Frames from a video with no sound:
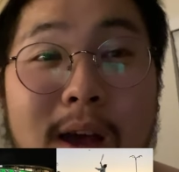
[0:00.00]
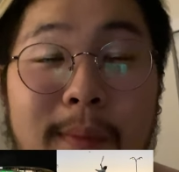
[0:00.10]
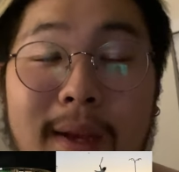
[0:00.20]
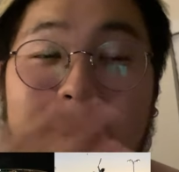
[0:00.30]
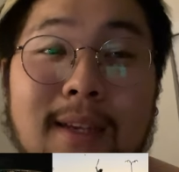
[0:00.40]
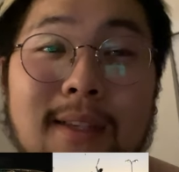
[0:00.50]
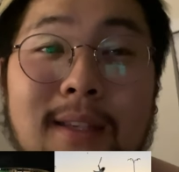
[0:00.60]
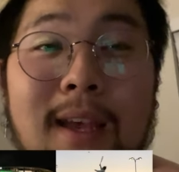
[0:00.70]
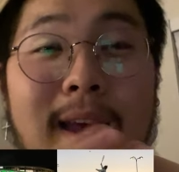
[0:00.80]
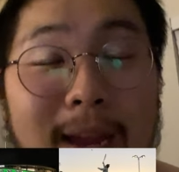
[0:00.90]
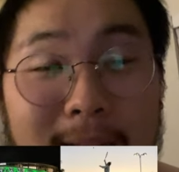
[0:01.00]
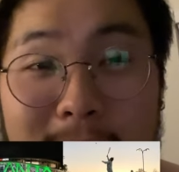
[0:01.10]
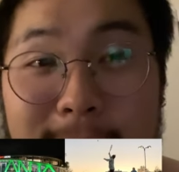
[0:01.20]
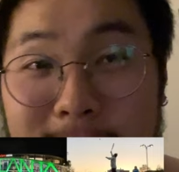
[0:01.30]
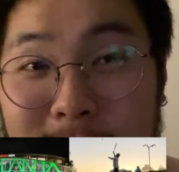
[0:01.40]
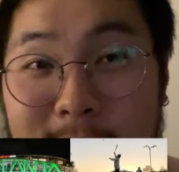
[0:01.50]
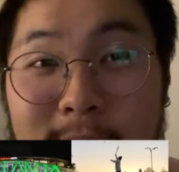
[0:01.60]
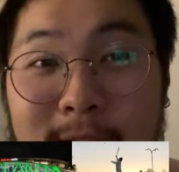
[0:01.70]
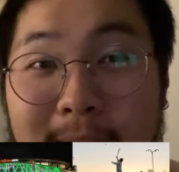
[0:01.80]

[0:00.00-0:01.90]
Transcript: because in that video,